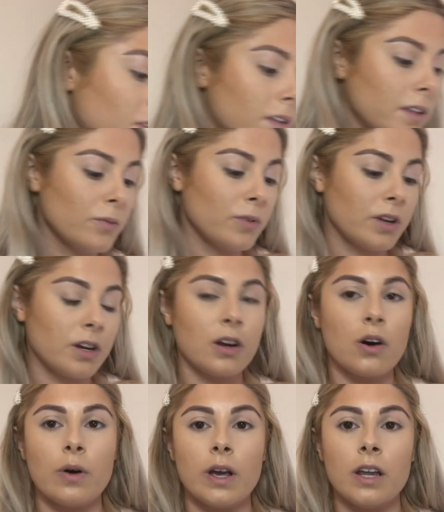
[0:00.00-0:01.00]
and then we're gonna
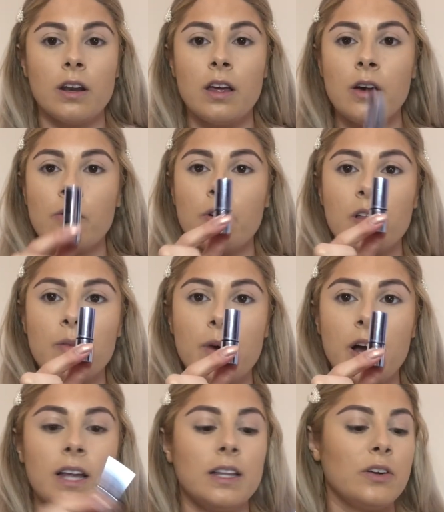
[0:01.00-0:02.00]
go in with
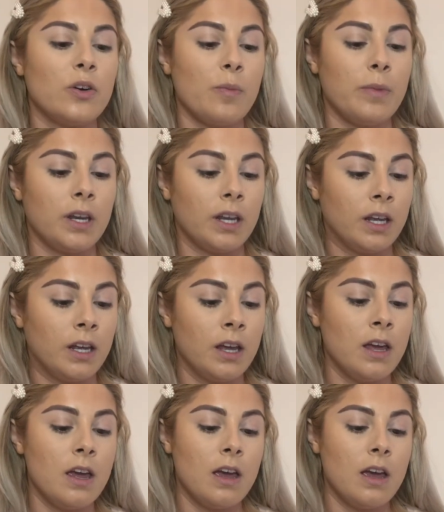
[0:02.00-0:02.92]
my little mini